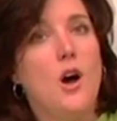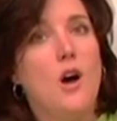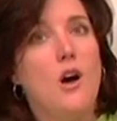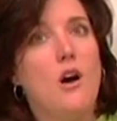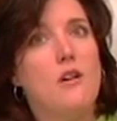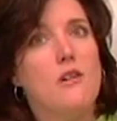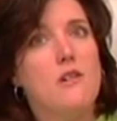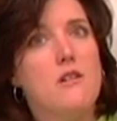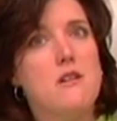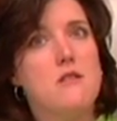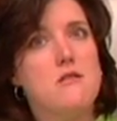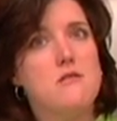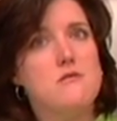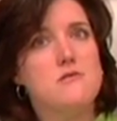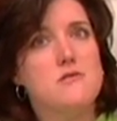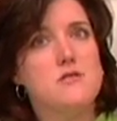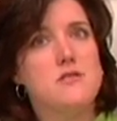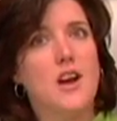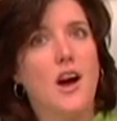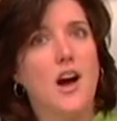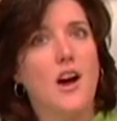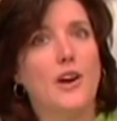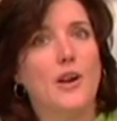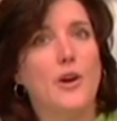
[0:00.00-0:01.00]
our own
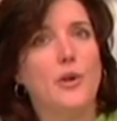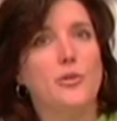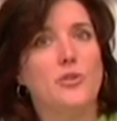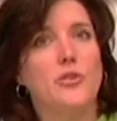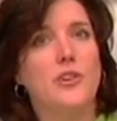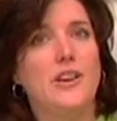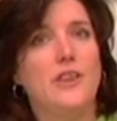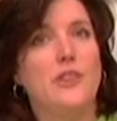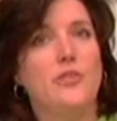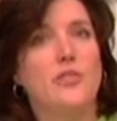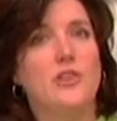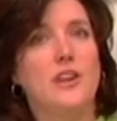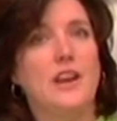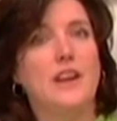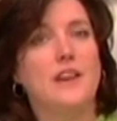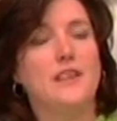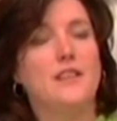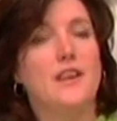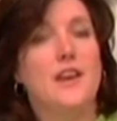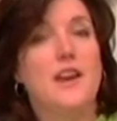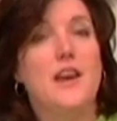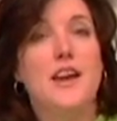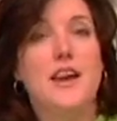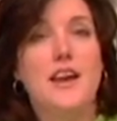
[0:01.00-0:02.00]
taco seasoning.
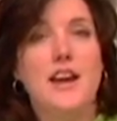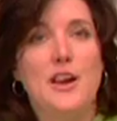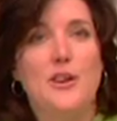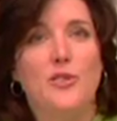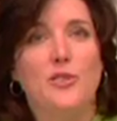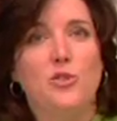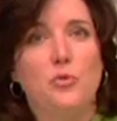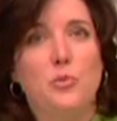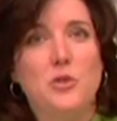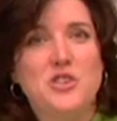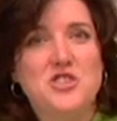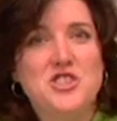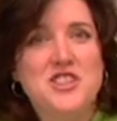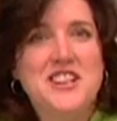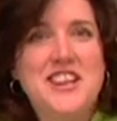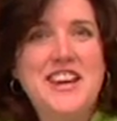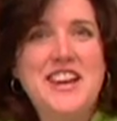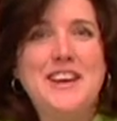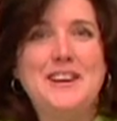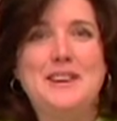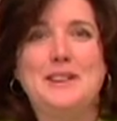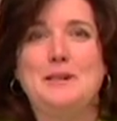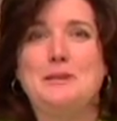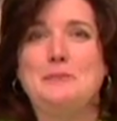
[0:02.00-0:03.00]
Here's what you
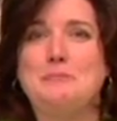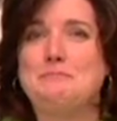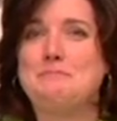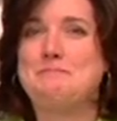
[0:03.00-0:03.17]
need.